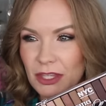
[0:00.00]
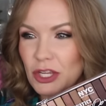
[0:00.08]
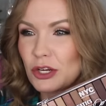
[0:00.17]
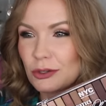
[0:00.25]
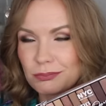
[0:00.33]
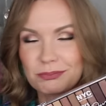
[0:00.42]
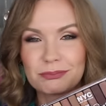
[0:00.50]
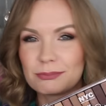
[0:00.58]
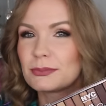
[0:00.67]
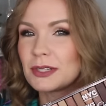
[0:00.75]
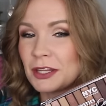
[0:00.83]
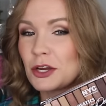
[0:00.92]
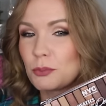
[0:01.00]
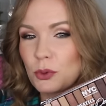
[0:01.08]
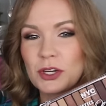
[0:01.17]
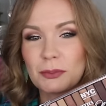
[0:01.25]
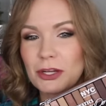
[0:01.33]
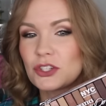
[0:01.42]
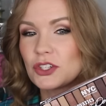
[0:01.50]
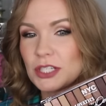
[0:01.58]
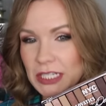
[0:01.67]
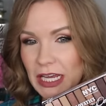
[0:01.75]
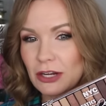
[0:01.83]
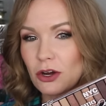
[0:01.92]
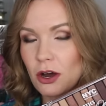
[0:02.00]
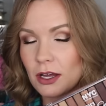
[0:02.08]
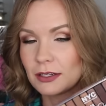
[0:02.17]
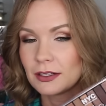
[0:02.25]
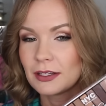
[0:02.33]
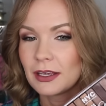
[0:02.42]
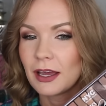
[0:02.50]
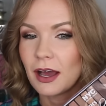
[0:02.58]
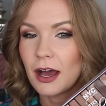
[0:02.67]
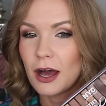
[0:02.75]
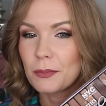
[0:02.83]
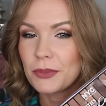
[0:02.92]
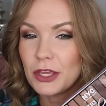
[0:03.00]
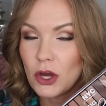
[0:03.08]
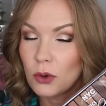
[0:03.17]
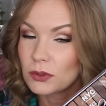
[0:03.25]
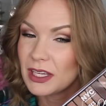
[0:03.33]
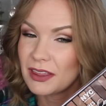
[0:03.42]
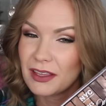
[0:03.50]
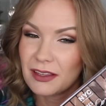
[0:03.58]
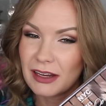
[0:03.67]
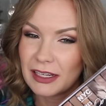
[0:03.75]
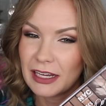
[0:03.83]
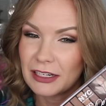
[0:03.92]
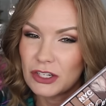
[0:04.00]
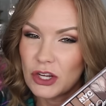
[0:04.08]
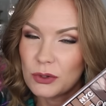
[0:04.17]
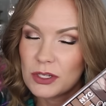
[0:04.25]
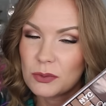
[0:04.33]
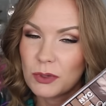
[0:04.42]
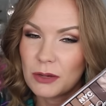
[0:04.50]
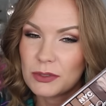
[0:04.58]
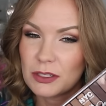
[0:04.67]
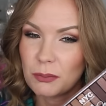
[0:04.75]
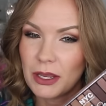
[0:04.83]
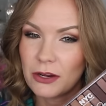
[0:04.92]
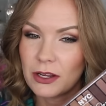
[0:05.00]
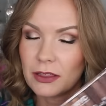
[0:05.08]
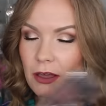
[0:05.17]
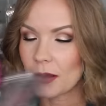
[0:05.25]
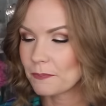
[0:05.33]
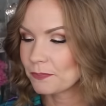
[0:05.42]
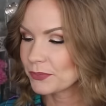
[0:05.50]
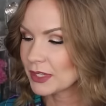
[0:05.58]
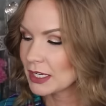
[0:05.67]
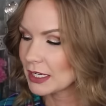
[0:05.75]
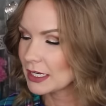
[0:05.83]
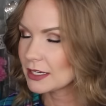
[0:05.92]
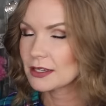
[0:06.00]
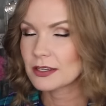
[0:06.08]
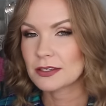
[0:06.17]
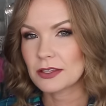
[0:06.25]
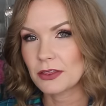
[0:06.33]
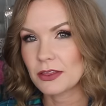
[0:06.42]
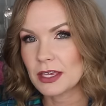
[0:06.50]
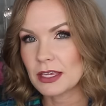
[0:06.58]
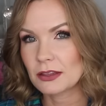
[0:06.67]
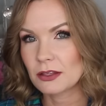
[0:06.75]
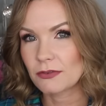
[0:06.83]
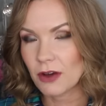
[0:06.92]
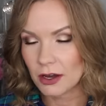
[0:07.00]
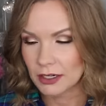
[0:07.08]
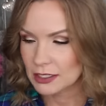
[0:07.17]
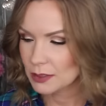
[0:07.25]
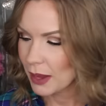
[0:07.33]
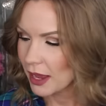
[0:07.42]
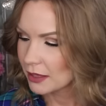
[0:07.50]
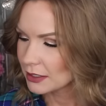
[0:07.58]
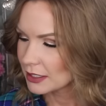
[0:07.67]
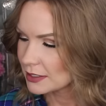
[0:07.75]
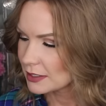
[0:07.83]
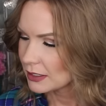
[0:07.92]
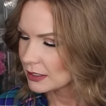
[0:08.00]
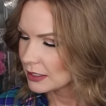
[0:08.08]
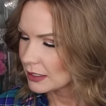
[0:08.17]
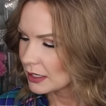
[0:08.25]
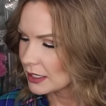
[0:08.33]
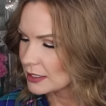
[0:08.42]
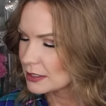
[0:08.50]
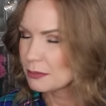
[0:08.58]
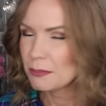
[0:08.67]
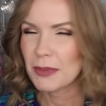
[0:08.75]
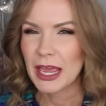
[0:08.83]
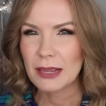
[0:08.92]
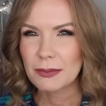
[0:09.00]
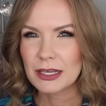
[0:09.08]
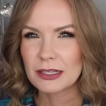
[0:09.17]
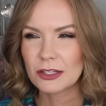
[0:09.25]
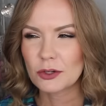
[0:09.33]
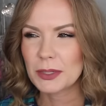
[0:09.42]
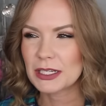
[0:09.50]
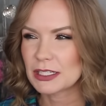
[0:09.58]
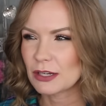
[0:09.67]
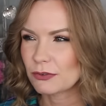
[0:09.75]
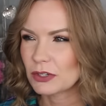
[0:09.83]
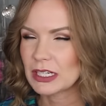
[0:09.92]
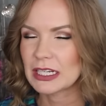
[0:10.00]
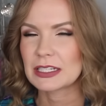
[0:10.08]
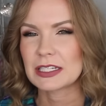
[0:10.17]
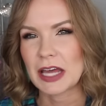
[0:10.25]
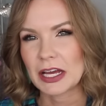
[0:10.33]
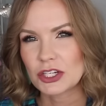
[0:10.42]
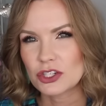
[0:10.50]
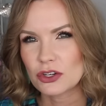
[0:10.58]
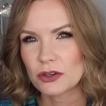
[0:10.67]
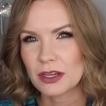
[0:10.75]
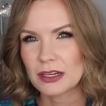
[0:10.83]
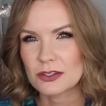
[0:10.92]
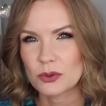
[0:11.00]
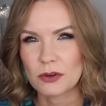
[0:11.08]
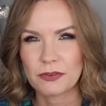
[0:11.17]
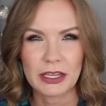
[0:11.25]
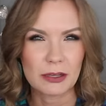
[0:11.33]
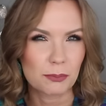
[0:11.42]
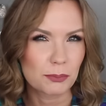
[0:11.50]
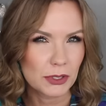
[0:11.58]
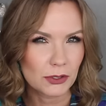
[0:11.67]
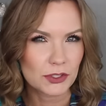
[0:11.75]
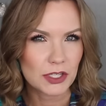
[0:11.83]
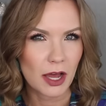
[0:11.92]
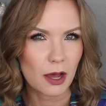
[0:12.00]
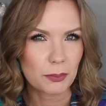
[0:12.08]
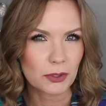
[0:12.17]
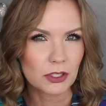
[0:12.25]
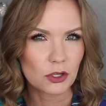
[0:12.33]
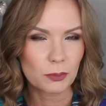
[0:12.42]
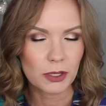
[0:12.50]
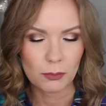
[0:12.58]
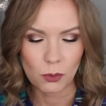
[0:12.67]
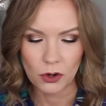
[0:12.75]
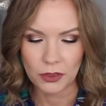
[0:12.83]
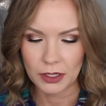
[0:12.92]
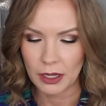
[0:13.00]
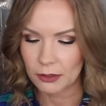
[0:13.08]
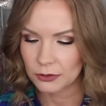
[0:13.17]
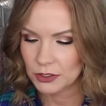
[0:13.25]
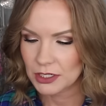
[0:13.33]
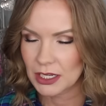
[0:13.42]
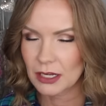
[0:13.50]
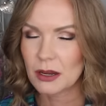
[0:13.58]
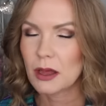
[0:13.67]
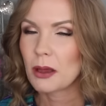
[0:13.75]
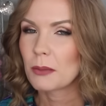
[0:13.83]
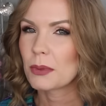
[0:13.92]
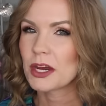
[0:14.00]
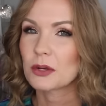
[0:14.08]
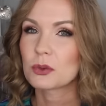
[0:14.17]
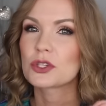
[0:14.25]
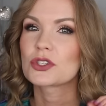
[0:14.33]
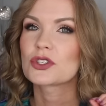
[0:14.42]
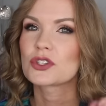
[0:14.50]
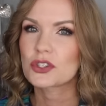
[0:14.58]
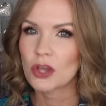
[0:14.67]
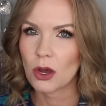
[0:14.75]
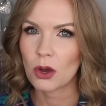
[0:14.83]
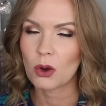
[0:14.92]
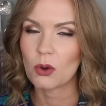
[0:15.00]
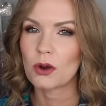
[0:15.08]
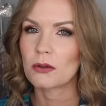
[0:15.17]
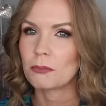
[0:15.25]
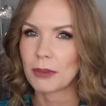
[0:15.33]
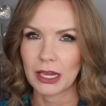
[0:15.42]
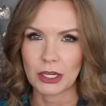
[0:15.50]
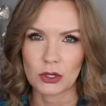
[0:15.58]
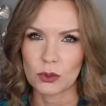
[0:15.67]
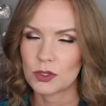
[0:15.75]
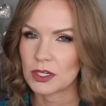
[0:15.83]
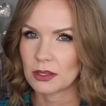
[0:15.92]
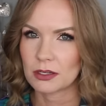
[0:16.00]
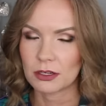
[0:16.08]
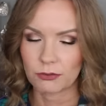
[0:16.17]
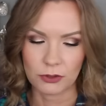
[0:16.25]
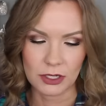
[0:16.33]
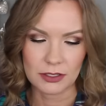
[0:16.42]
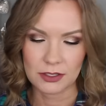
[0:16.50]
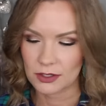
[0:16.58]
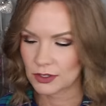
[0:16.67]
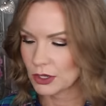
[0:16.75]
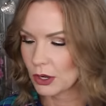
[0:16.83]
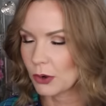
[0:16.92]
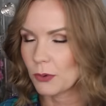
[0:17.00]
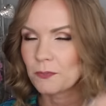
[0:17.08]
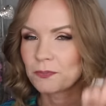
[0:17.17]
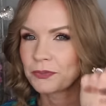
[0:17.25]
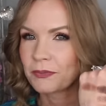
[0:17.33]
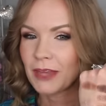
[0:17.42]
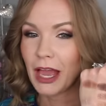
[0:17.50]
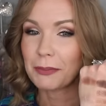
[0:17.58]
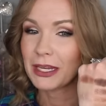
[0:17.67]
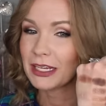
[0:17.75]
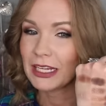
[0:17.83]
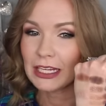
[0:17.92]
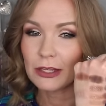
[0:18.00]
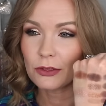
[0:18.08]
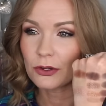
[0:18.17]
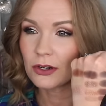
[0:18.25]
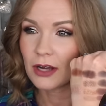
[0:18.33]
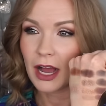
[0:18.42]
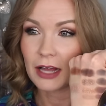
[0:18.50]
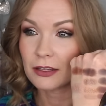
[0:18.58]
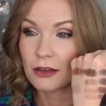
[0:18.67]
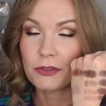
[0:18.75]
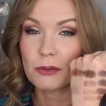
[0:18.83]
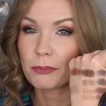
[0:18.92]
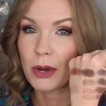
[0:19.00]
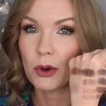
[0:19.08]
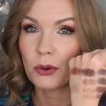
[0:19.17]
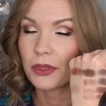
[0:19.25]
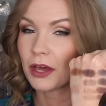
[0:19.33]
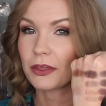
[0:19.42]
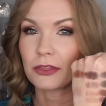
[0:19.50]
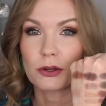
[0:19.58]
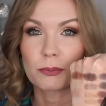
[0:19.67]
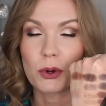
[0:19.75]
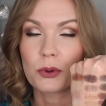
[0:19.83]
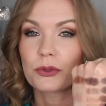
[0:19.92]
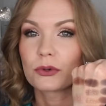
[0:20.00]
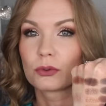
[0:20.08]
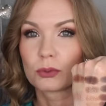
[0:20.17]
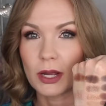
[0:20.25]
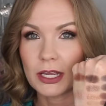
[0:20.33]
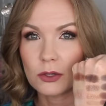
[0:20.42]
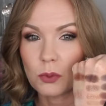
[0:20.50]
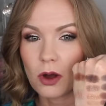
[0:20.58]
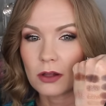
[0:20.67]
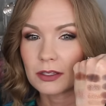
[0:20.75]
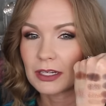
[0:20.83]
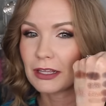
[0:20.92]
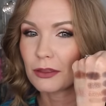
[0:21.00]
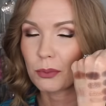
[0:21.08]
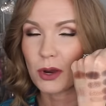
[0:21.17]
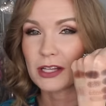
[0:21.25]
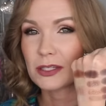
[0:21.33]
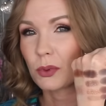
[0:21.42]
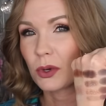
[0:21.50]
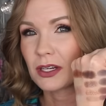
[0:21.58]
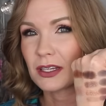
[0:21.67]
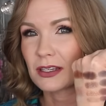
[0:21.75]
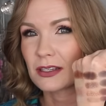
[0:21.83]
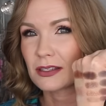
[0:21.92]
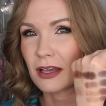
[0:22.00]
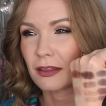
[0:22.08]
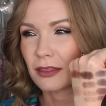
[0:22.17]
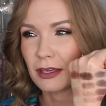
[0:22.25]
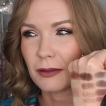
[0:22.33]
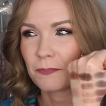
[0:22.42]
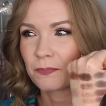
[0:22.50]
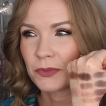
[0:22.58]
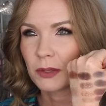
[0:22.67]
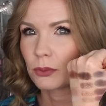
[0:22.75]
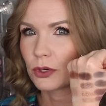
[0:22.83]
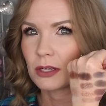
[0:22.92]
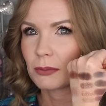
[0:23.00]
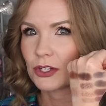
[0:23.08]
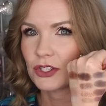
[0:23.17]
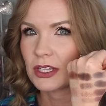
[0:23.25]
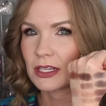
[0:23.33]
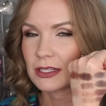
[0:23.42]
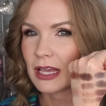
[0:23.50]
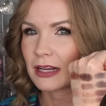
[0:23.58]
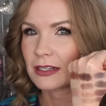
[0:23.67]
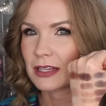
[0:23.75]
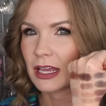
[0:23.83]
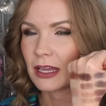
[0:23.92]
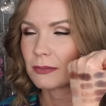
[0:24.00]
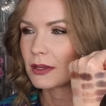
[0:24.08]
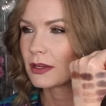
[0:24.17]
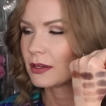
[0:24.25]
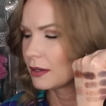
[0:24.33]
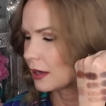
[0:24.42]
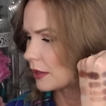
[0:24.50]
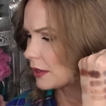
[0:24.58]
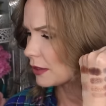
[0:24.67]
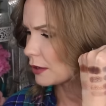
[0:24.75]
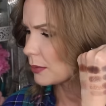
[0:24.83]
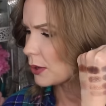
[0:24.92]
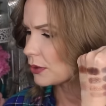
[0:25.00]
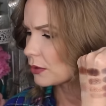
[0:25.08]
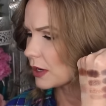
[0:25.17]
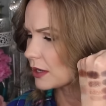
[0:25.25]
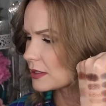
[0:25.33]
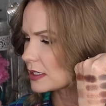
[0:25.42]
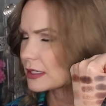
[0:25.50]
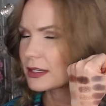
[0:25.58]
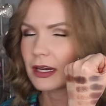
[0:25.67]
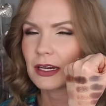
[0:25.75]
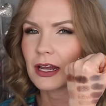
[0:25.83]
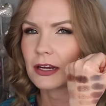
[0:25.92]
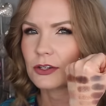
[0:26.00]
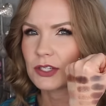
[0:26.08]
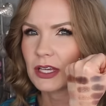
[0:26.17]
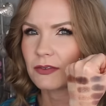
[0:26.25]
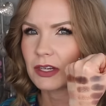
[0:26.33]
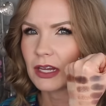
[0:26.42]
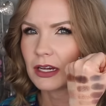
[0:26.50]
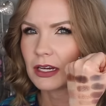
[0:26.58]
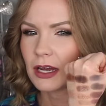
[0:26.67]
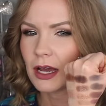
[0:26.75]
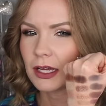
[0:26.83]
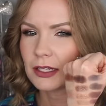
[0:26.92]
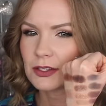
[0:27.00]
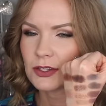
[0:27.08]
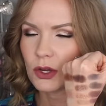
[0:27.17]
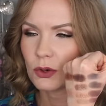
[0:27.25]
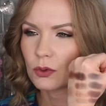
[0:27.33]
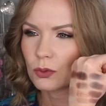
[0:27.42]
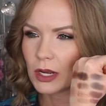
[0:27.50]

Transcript: they're pretty much dead on. The only thing that I kind of noticed when I was comparing them is the Levotics palette is maybe a little bit different in texture, that it sort of like built up a little bit more, the color did, but it was so minute, the difference. So, I mean, either, I love them both. I think they're both great quality. The price point is, I think, pretty much the exact same. I think they're both around $6.99 or $7.99, so